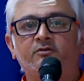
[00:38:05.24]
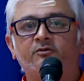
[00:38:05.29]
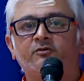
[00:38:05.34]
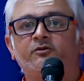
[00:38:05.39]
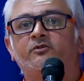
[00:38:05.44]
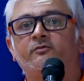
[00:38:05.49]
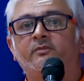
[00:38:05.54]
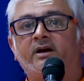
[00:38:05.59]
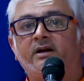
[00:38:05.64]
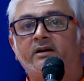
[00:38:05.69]
to
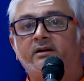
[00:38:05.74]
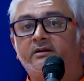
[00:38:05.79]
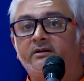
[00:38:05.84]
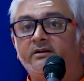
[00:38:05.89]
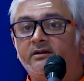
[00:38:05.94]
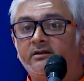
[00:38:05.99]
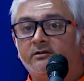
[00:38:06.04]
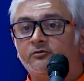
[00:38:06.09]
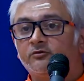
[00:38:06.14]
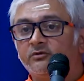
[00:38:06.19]

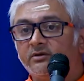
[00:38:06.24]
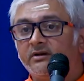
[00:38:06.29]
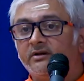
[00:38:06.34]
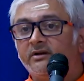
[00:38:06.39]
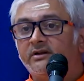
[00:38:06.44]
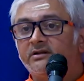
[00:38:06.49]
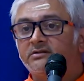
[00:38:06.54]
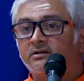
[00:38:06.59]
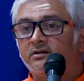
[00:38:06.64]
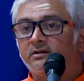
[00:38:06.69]
humanity, to the
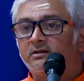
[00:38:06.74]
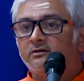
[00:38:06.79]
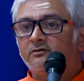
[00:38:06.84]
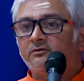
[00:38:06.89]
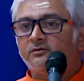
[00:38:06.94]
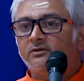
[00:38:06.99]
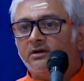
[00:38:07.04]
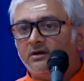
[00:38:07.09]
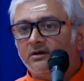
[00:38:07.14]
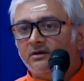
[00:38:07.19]
nation, to
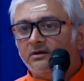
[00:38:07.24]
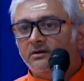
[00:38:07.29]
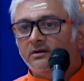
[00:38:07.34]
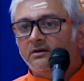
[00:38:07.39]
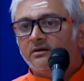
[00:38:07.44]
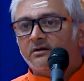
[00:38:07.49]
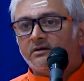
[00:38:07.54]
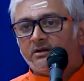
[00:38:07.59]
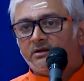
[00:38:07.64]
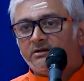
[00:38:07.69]
the
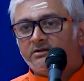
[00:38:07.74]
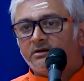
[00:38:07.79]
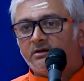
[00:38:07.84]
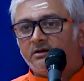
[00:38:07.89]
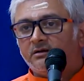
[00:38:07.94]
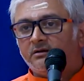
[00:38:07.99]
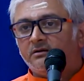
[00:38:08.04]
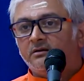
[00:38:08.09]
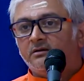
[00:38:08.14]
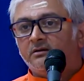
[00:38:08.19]

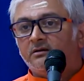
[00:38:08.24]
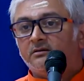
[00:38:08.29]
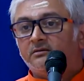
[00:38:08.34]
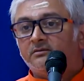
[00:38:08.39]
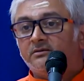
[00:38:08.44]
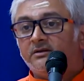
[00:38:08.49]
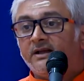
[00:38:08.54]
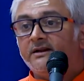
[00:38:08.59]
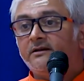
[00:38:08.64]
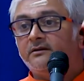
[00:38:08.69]
culture,
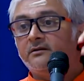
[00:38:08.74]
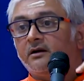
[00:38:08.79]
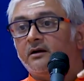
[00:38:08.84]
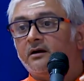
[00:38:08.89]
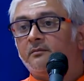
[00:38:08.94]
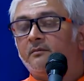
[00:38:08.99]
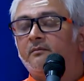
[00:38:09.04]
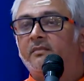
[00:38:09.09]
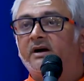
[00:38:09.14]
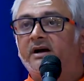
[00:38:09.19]
then
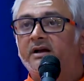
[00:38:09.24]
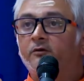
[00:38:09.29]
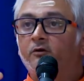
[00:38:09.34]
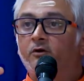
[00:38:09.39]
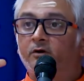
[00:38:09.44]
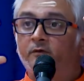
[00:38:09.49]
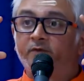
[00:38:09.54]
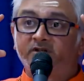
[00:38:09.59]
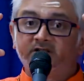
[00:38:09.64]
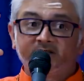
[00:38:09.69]
my
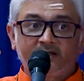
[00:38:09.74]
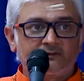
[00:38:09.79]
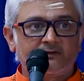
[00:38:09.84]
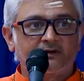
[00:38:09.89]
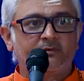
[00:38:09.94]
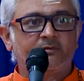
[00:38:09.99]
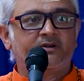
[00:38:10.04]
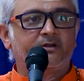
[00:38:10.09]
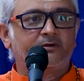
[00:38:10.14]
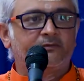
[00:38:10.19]
whole vision will
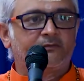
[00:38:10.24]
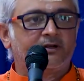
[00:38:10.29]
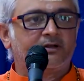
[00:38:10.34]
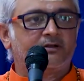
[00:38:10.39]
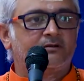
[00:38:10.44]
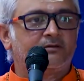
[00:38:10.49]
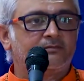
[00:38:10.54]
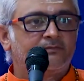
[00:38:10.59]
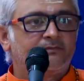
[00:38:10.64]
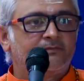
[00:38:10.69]
be
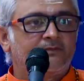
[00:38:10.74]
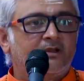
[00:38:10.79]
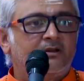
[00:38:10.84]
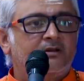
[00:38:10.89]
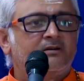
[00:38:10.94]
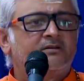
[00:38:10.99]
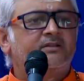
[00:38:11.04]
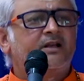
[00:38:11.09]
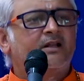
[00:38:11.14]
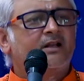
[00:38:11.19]
different.
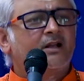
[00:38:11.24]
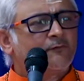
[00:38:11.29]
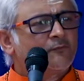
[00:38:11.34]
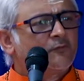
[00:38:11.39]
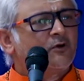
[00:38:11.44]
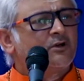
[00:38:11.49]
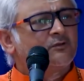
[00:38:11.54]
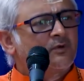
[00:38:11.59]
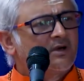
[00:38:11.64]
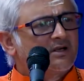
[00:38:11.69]
Then, of
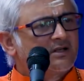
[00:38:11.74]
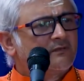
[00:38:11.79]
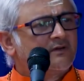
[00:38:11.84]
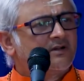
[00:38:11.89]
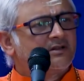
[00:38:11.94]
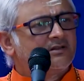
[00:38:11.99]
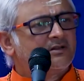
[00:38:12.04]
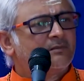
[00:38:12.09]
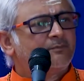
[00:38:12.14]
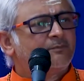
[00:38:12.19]
course, whatever
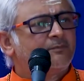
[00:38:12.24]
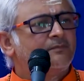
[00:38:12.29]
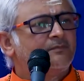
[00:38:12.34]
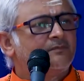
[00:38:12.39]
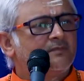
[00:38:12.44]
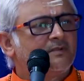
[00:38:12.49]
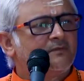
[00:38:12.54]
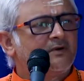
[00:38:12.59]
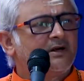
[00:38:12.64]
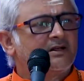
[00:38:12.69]
is the
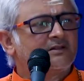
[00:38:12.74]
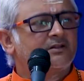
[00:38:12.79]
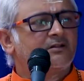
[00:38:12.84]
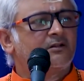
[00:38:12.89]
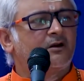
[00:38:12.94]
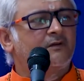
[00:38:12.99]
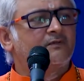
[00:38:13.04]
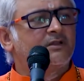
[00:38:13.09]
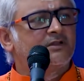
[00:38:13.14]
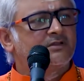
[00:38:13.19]

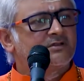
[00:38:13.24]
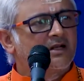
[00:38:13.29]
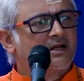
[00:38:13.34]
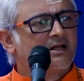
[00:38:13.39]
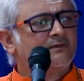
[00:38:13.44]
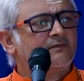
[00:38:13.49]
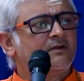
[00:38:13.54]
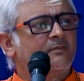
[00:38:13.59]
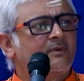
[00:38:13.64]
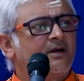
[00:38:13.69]
vasana of the
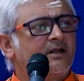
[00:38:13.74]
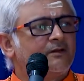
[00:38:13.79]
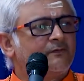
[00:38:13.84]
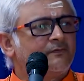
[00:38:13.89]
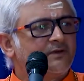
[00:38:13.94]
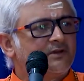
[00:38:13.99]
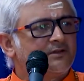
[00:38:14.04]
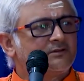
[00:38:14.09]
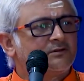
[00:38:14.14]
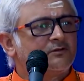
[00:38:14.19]
child will
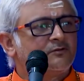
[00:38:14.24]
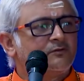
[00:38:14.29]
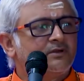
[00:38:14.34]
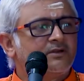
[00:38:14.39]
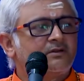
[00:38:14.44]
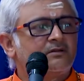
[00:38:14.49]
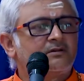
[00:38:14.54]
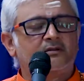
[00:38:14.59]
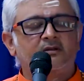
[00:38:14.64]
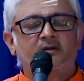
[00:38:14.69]
manifest through
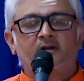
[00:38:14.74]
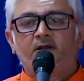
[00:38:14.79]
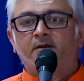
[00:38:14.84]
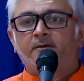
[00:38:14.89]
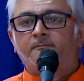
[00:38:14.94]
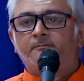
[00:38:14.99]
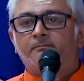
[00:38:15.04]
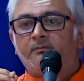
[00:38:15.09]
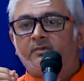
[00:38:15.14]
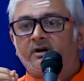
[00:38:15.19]
it.
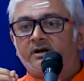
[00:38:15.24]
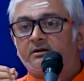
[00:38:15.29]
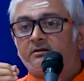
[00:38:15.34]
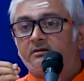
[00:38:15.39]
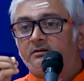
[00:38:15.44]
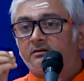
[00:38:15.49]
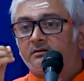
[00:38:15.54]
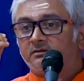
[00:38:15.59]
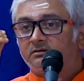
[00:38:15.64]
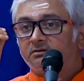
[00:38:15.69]
But
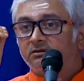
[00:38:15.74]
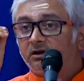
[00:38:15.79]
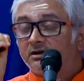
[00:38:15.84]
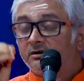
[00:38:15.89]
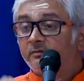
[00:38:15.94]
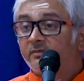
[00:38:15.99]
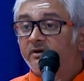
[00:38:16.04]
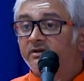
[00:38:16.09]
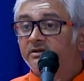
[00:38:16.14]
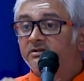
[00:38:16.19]

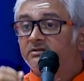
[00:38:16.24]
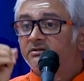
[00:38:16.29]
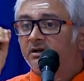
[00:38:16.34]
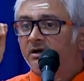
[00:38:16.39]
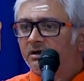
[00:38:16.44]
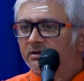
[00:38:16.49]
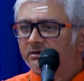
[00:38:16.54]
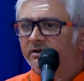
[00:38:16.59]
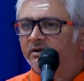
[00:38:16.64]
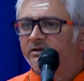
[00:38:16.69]

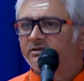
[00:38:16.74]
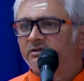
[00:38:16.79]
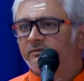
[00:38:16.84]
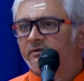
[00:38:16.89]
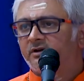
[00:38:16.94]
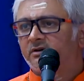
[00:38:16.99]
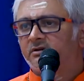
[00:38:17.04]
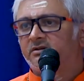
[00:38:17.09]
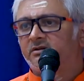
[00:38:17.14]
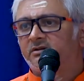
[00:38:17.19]
Dharmanishtha, Desha
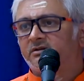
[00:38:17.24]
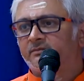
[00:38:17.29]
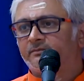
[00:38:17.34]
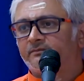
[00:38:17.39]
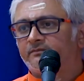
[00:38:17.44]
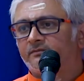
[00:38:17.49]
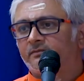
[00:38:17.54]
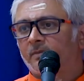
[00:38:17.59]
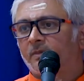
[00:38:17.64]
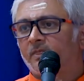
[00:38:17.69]
Bhakti,
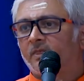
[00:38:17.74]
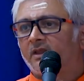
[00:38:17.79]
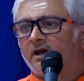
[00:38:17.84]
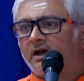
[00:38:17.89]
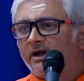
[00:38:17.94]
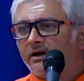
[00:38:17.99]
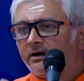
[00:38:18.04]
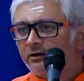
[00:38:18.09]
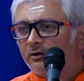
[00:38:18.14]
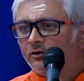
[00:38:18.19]

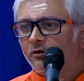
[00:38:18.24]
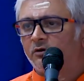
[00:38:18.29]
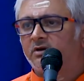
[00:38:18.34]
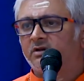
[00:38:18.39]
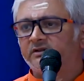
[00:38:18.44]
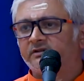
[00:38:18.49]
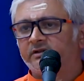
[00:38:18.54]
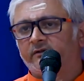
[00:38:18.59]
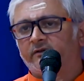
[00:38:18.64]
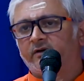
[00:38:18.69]
and Loka
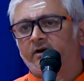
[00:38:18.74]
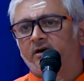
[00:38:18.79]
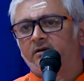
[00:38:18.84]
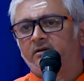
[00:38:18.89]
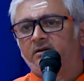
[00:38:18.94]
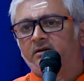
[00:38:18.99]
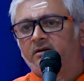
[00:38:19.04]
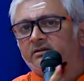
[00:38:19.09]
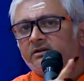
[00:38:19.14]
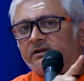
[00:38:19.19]
Seva.
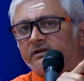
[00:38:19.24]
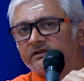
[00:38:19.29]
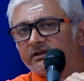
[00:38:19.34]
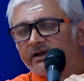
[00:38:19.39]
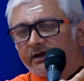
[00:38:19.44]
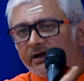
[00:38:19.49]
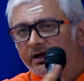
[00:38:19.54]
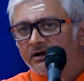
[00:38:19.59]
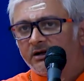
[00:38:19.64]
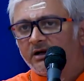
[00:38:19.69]
The
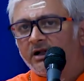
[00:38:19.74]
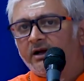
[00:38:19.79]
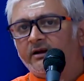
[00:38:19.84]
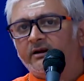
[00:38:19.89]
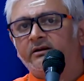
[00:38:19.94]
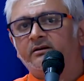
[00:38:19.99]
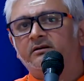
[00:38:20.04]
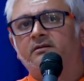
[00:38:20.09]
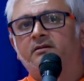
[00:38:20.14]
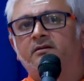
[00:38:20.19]
second
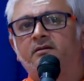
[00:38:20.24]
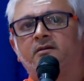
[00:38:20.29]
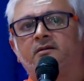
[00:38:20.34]
line